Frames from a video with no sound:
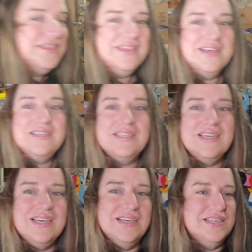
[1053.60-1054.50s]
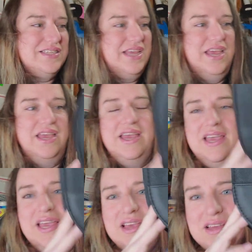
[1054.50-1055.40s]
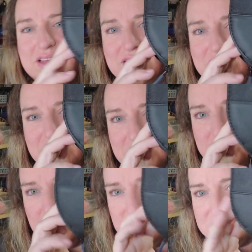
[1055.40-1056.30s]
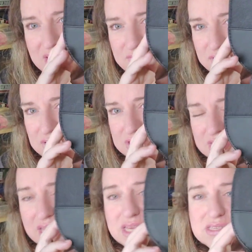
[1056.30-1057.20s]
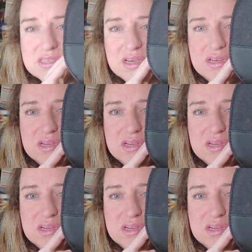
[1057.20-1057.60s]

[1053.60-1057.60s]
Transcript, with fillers: this is a Bose headphones case.